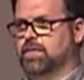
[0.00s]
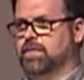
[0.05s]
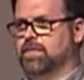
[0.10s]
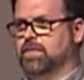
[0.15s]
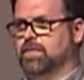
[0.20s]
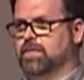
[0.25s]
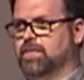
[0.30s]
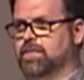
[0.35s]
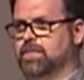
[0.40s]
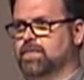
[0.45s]

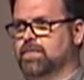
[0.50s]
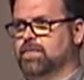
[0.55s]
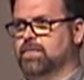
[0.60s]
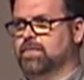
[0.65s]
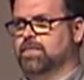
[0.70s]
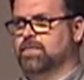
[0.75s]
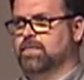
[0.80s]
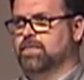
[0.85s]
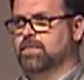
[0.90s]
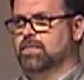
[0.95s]

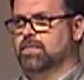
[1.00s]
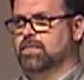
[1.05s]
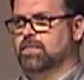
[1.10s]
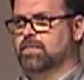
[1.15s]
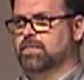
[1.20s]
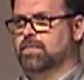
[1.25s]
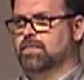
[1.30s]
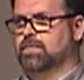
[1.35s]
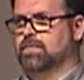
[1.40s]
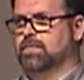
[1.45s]

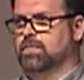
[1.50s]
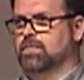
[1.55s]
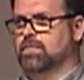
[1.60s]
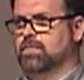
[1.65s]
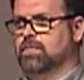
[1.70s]
(silence)